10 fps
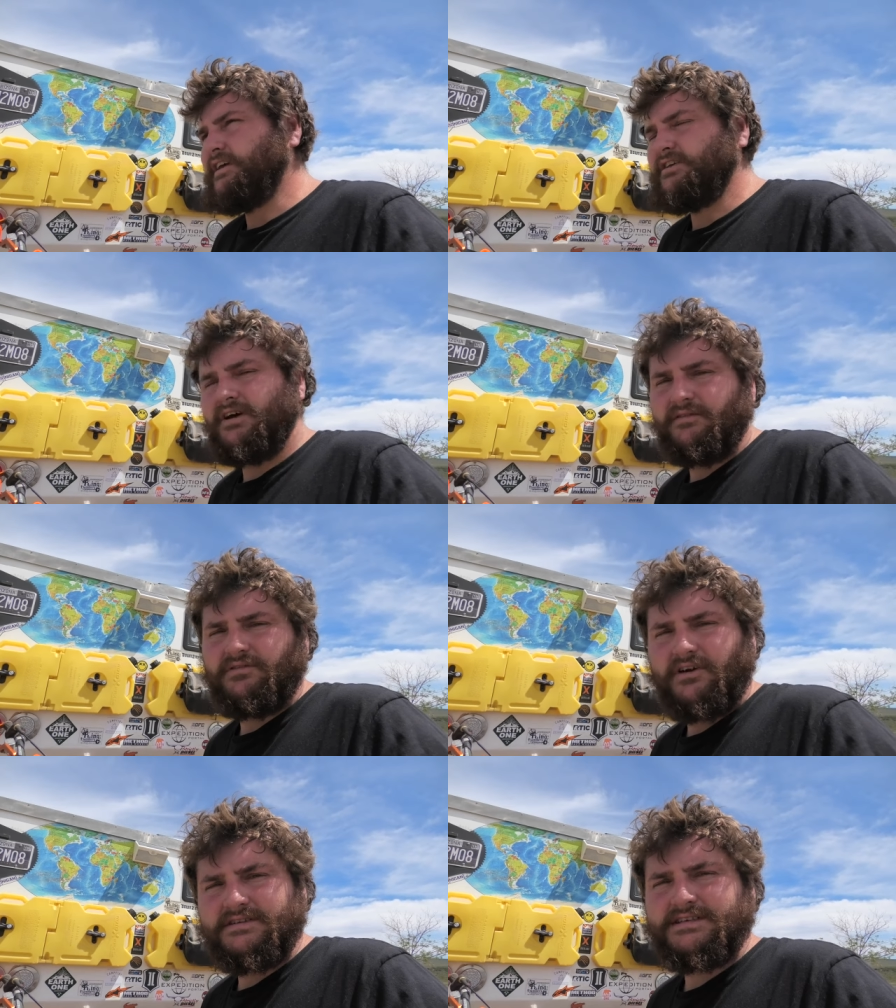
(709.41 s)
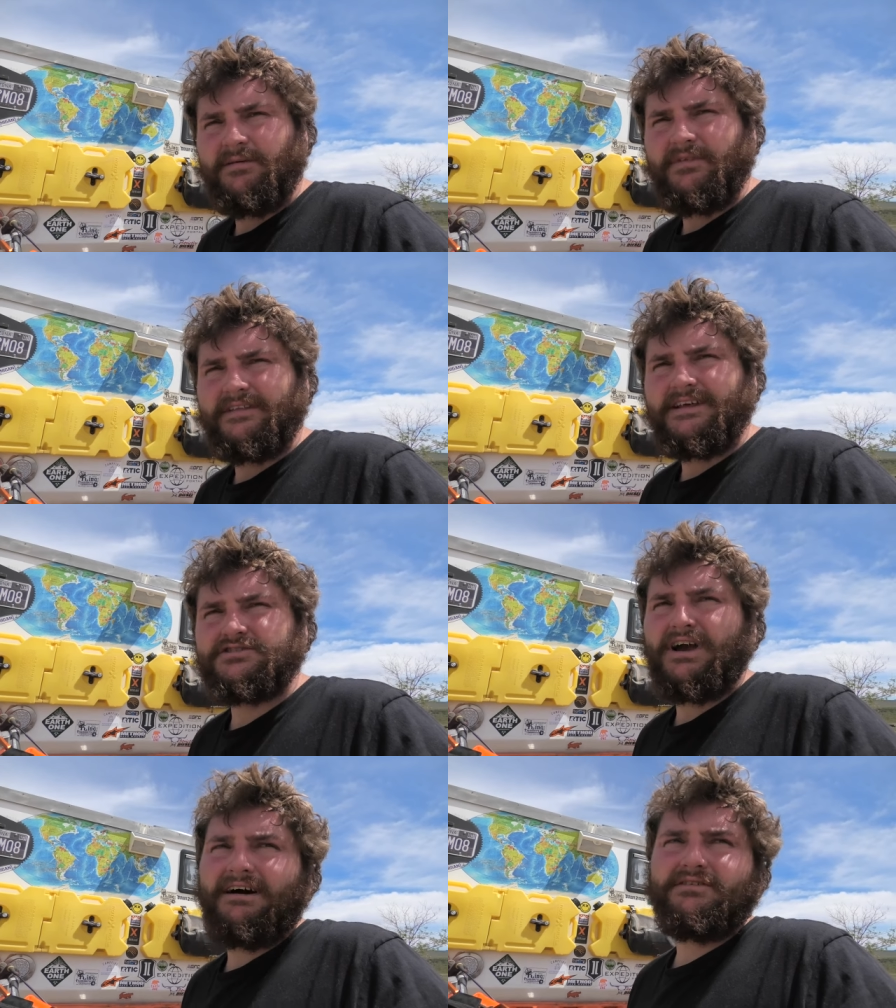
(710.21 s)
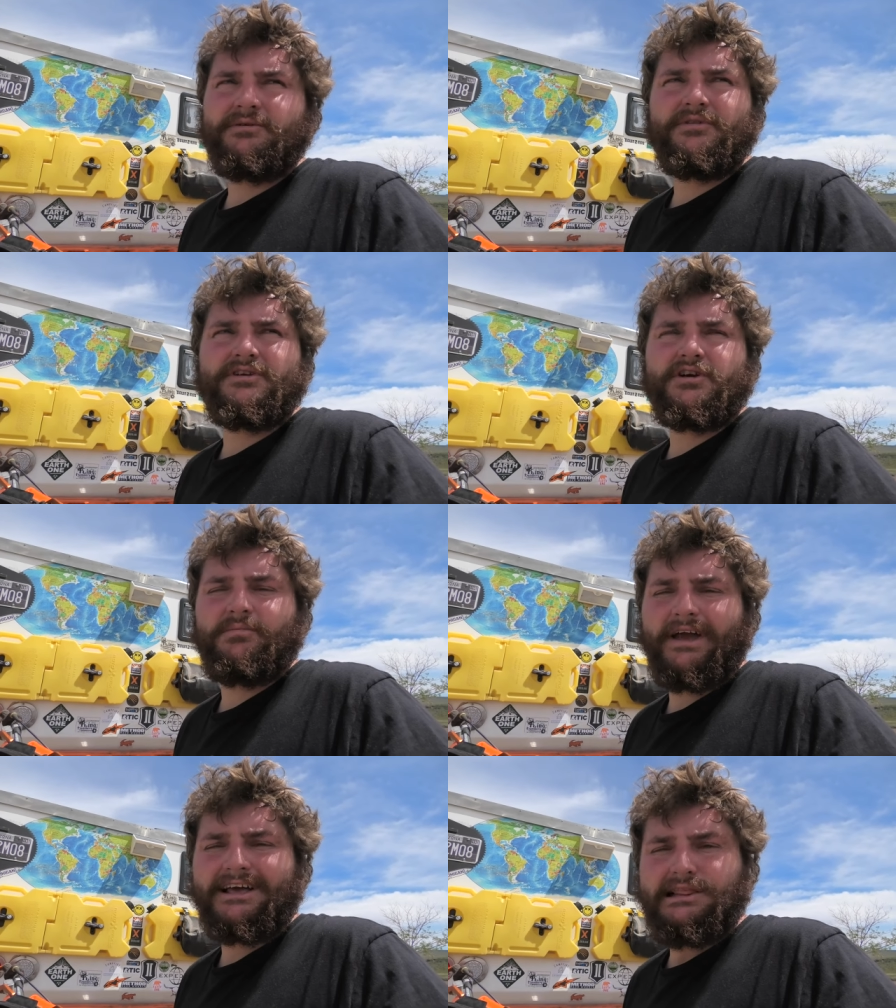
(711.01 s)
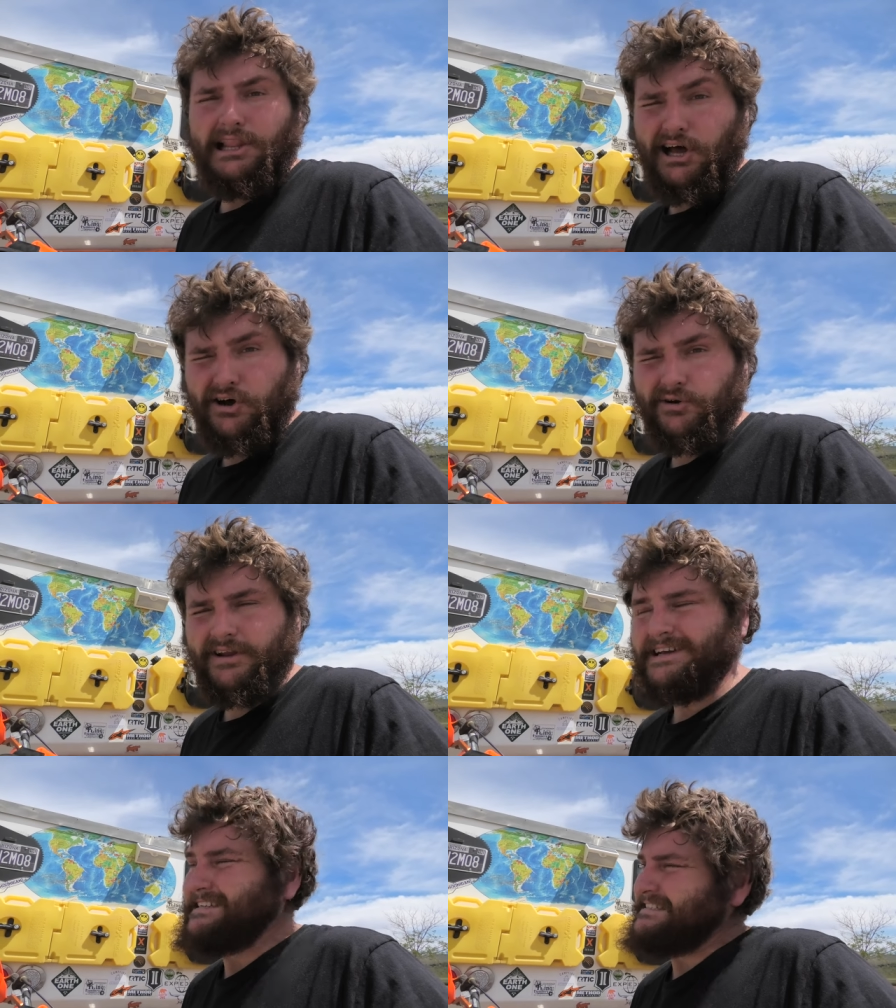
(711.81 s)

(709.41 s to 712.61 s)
You know, I've learned something that traveling with a dirt bike alone,